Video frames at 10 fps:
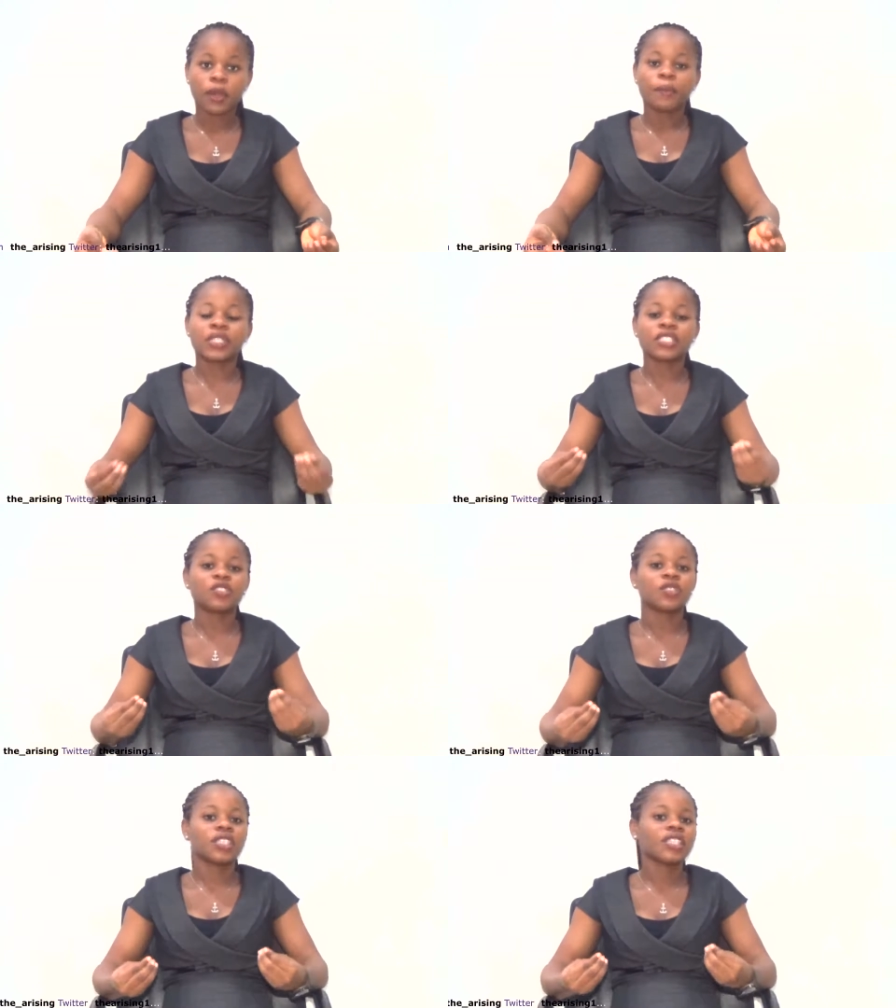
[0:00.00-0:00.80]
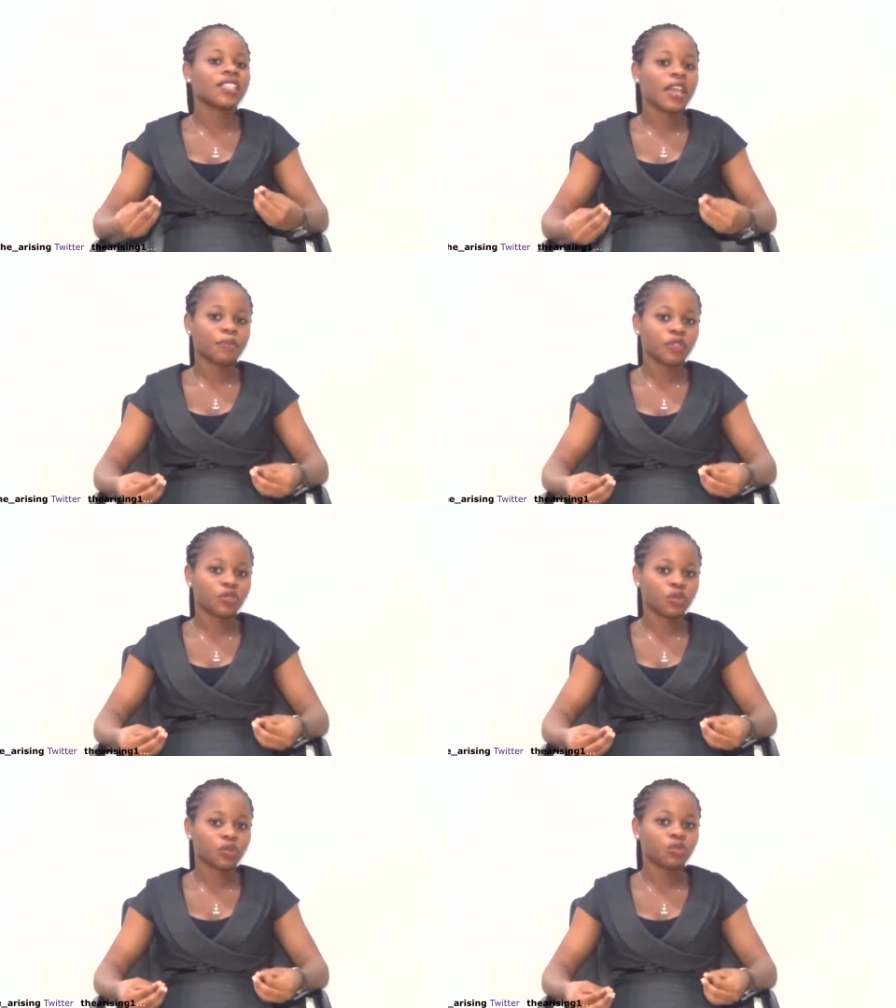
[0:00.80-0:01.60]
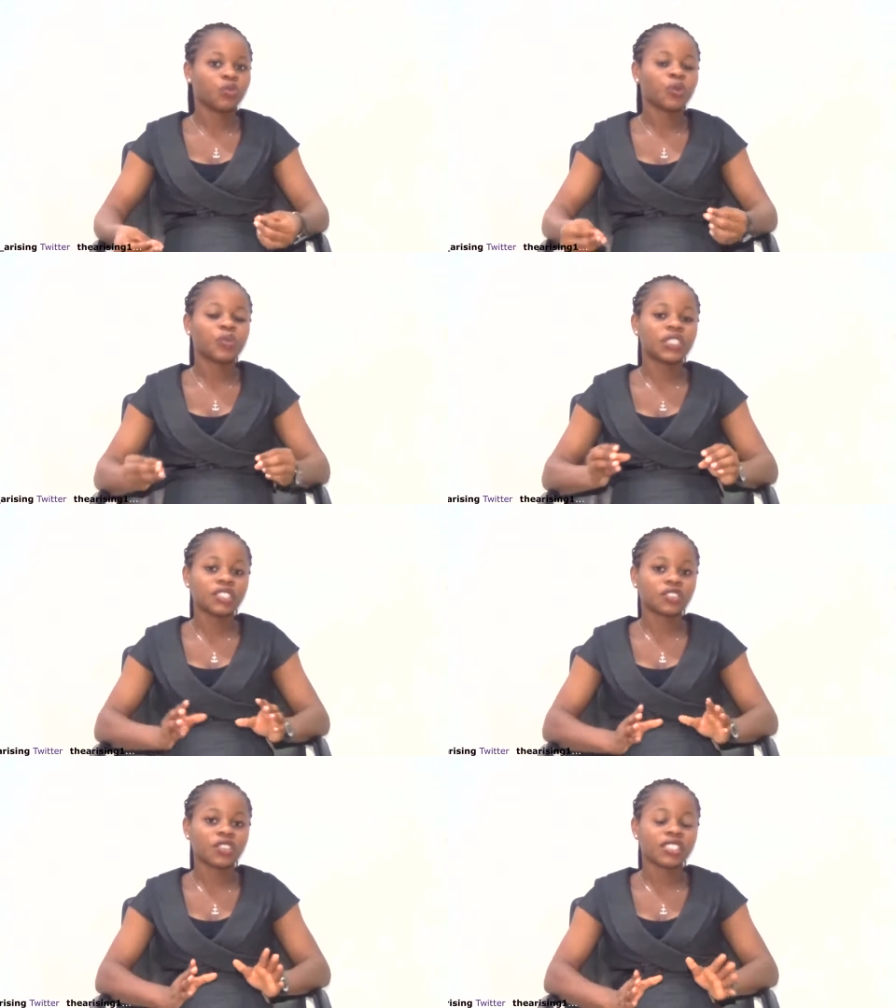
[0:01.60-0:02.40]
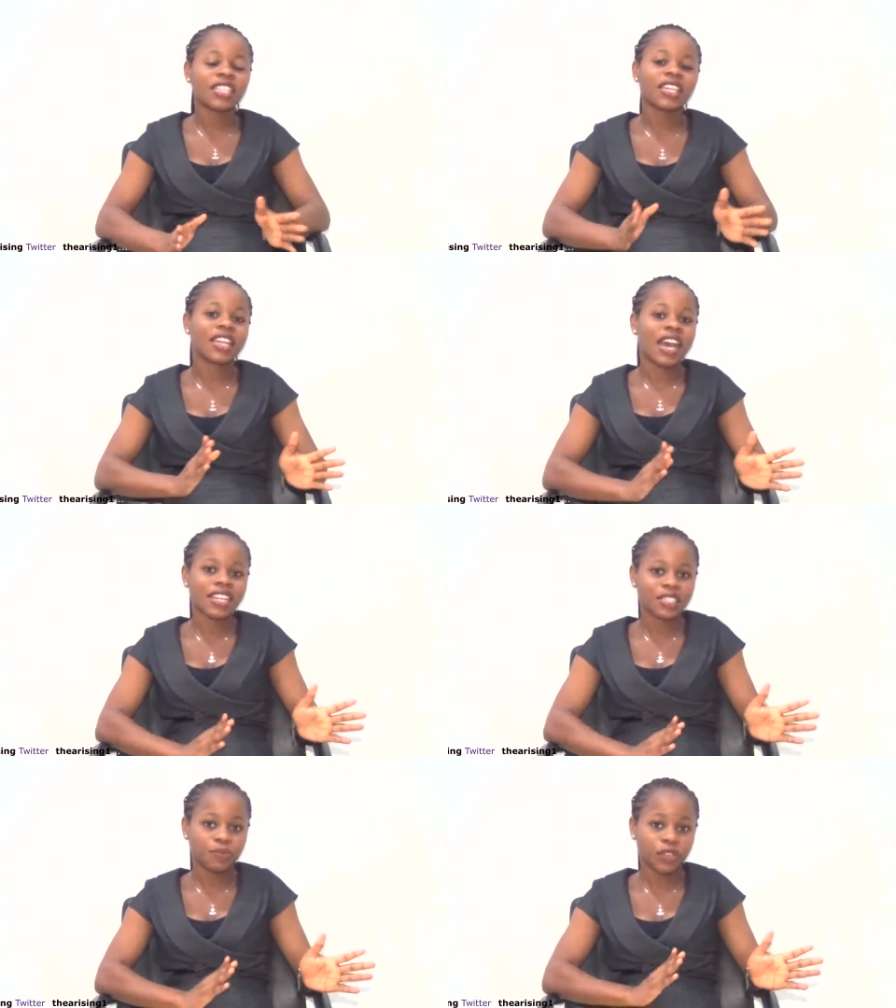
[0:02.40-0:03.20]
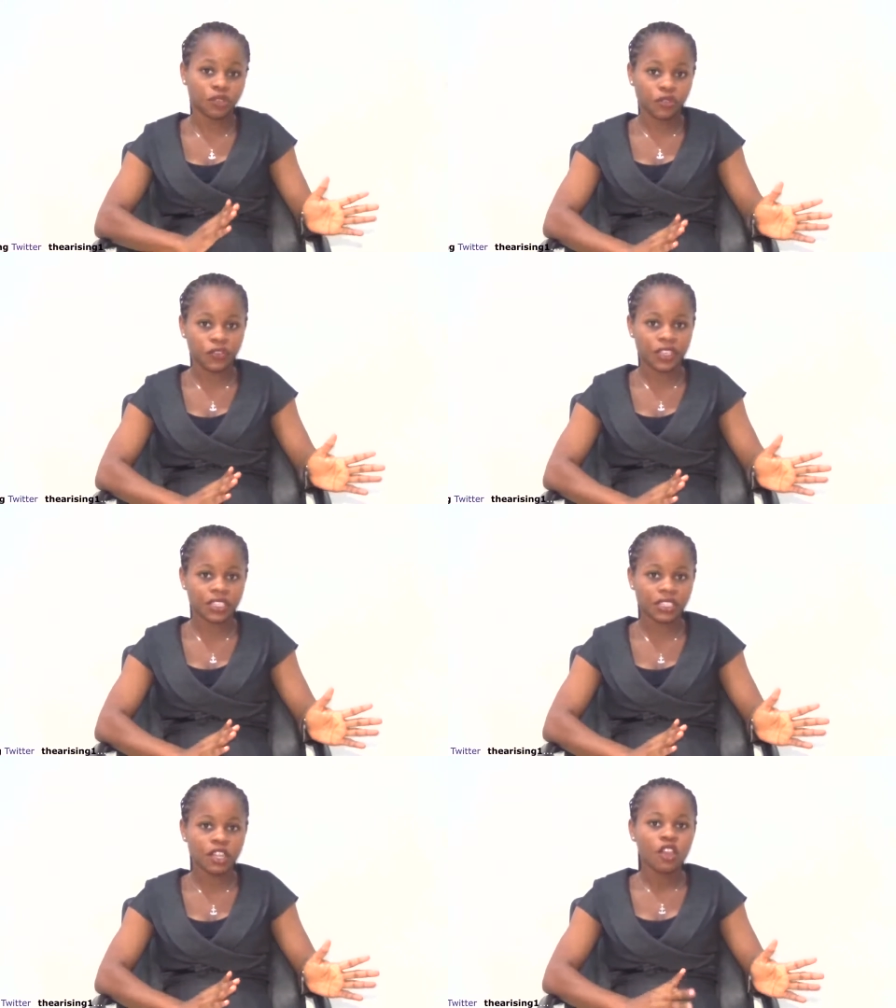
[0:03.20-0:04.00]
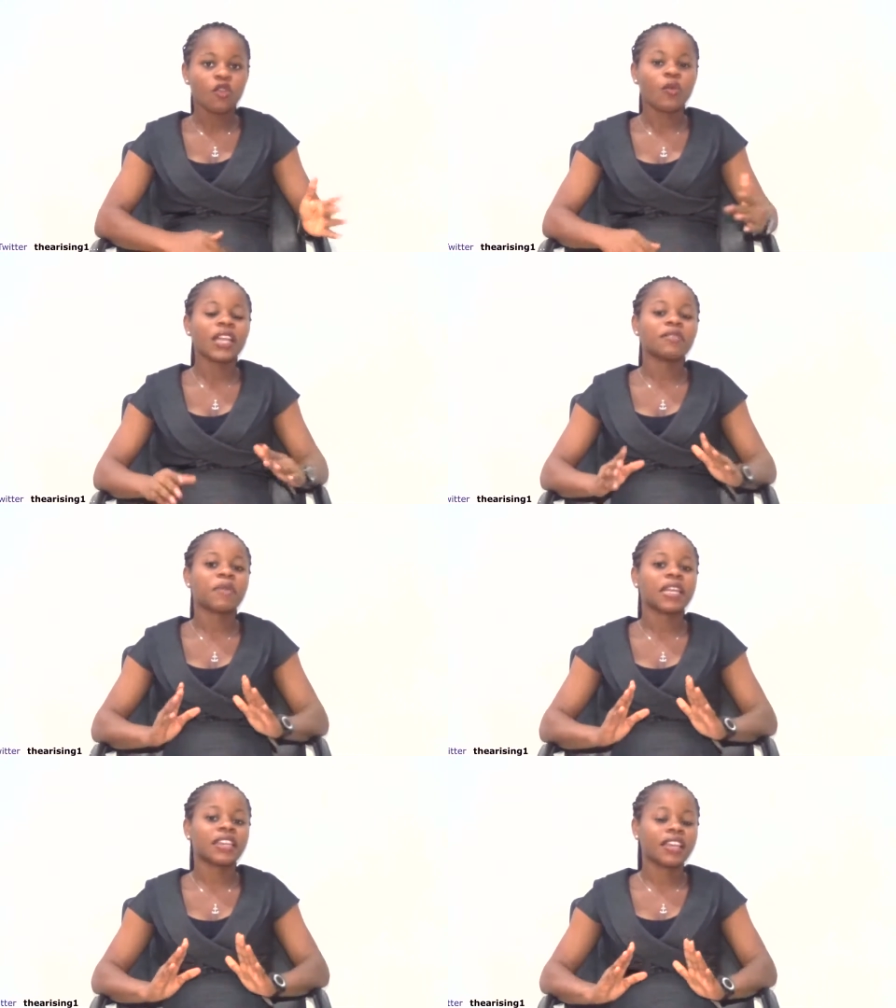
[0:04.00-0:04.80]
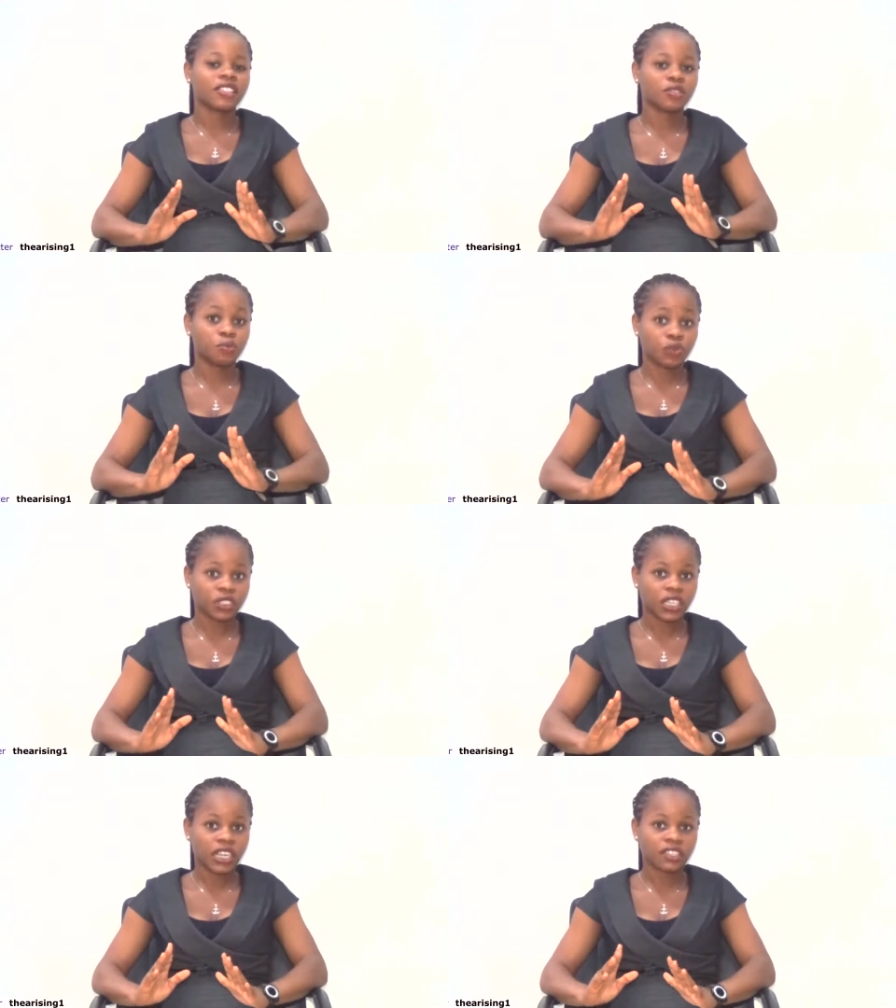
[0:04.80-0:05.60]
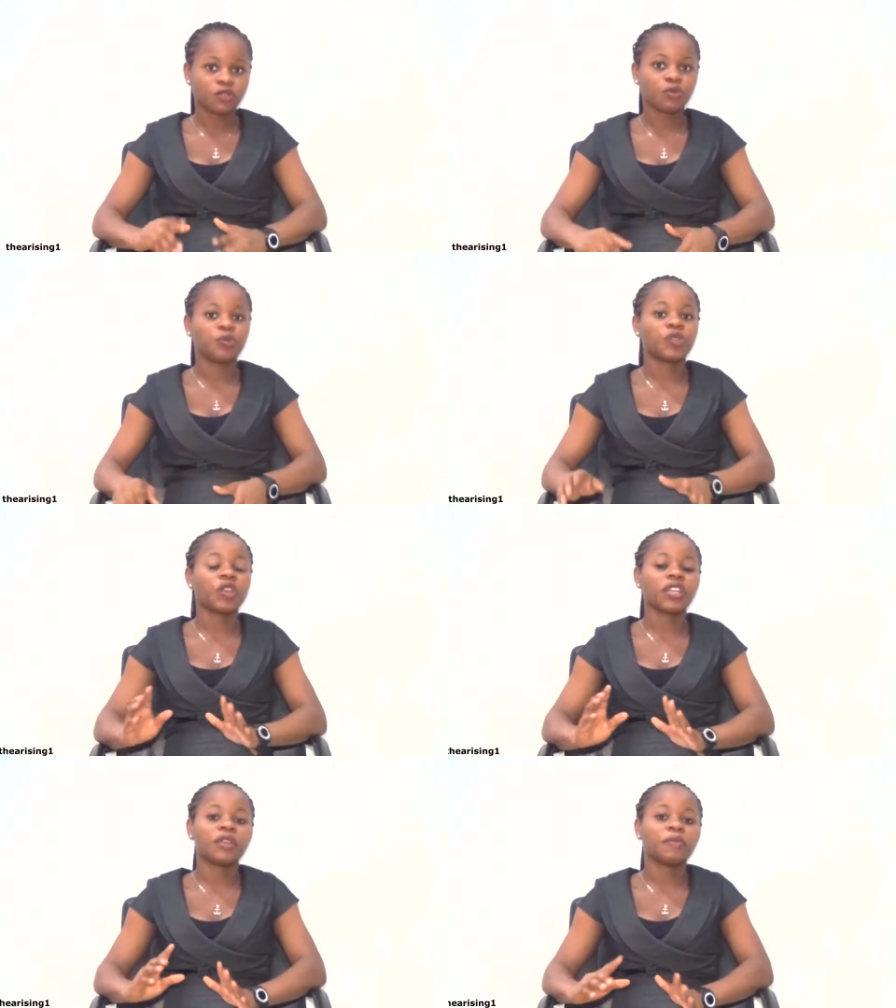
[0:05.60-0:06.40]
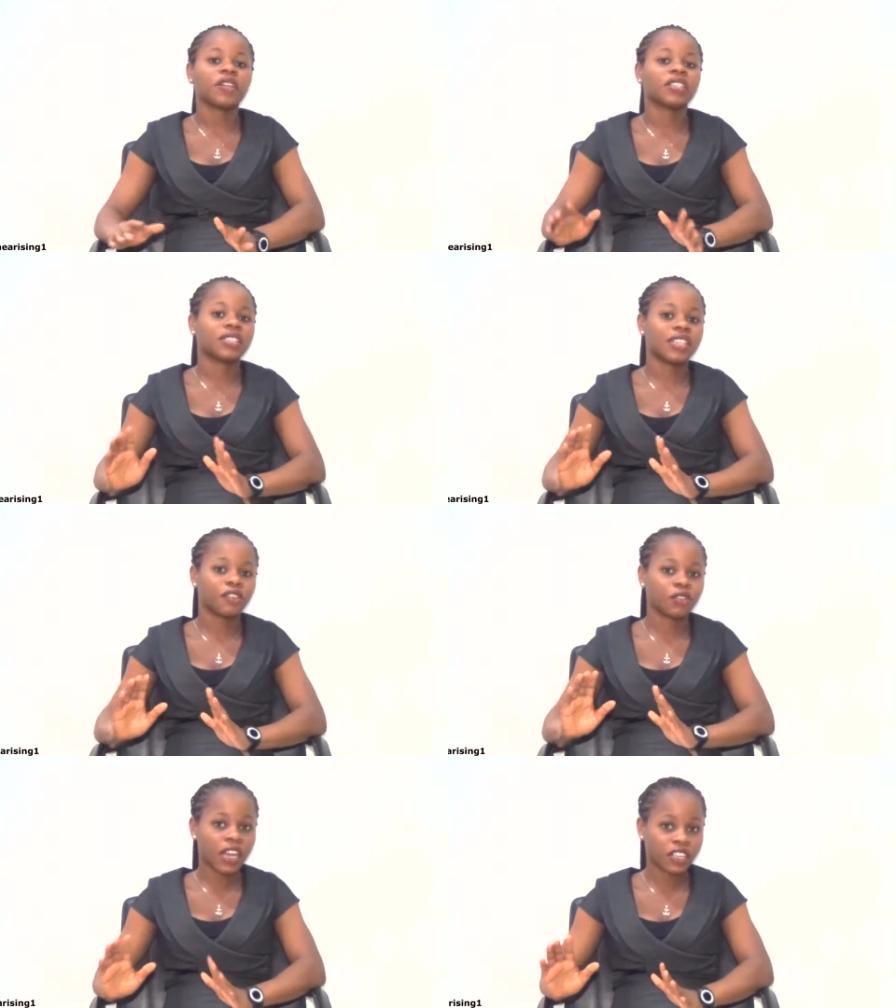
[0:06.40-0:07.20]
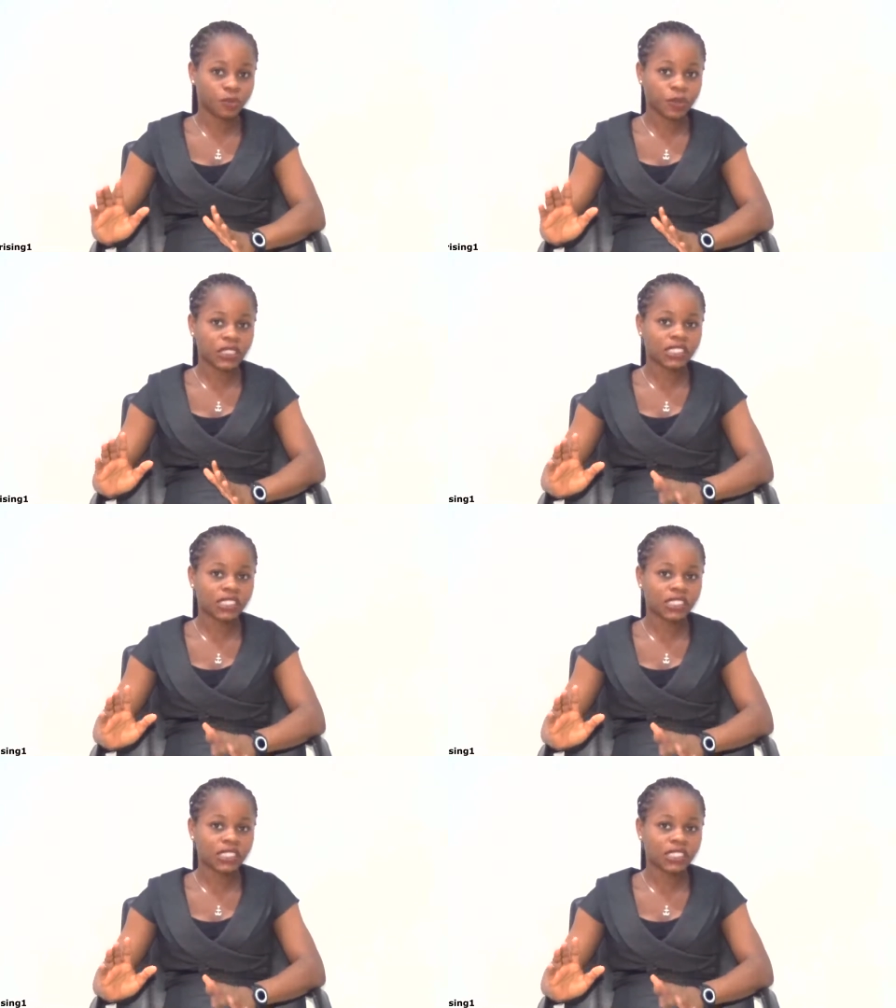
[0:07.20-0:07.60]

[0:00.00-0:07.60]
But in today's episode, we'll be discussing an aspect of it, while in my next broadcast, we'll be talking about the second aspect.